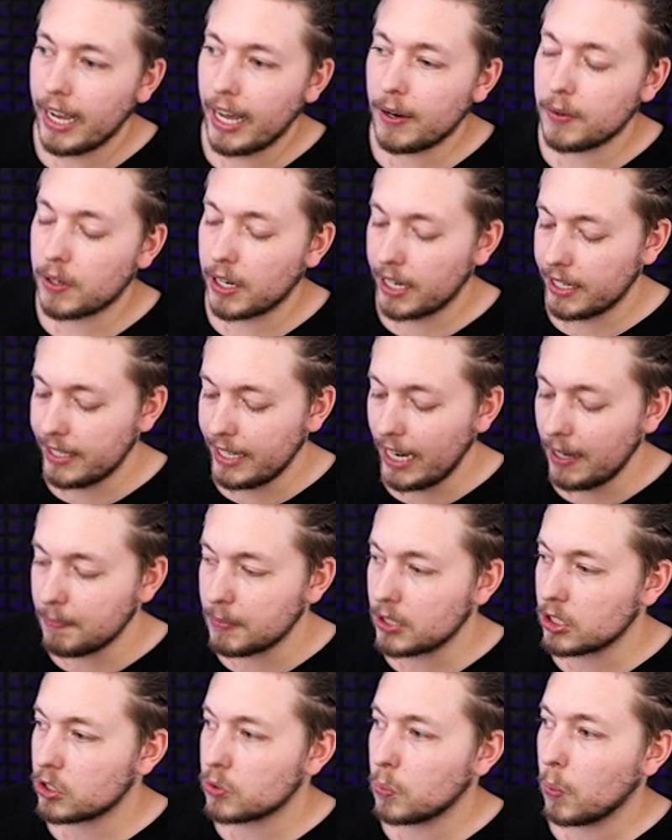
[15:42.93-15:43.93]
And I'm gonna
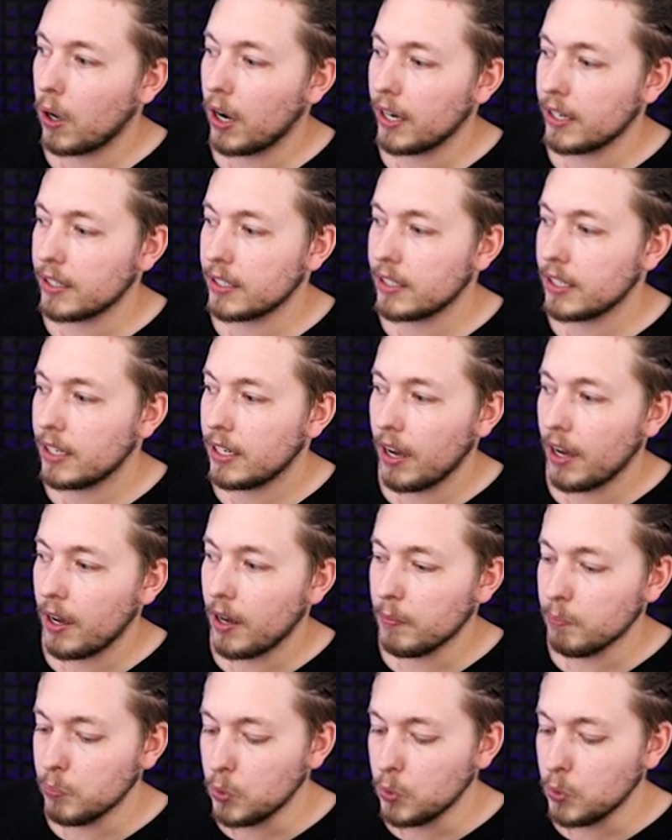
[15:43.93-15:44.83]
name this one uh,